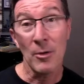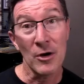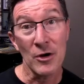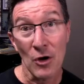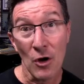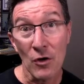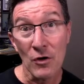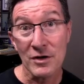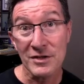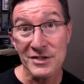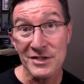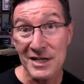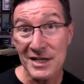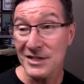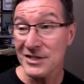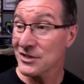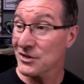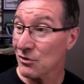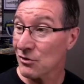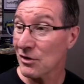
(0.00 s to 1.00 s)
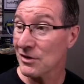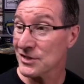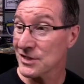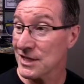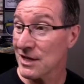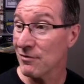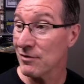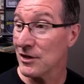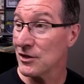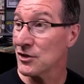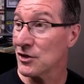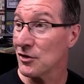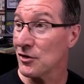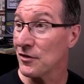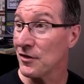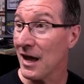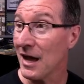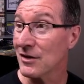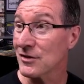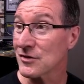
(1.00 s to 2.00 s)
on Odyssey, still got
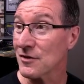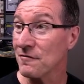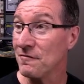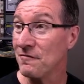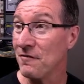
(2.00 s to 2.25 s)
72,000